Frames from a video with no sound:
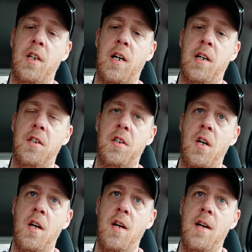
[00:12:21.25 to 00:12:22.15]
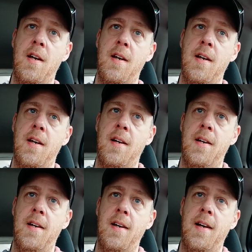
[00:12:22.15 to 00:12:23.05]
guys,
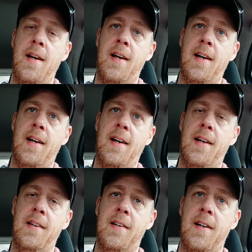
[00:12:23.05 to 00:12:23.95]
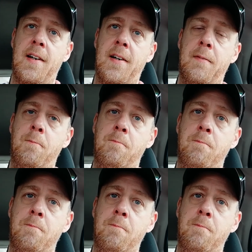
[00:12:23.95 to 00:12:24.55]
and um,